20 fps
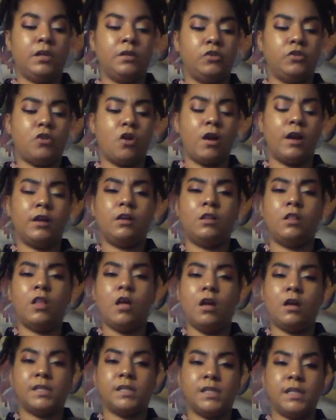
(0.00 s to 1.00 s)
dark
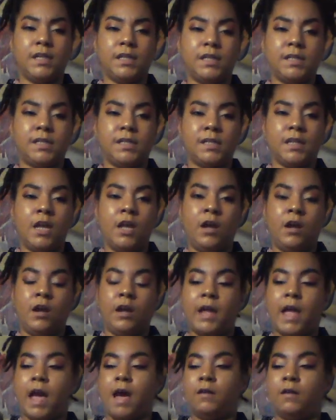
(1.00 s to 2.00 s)
closets,
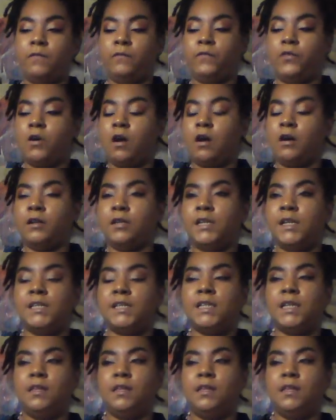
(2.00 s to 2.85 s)
out of darkness,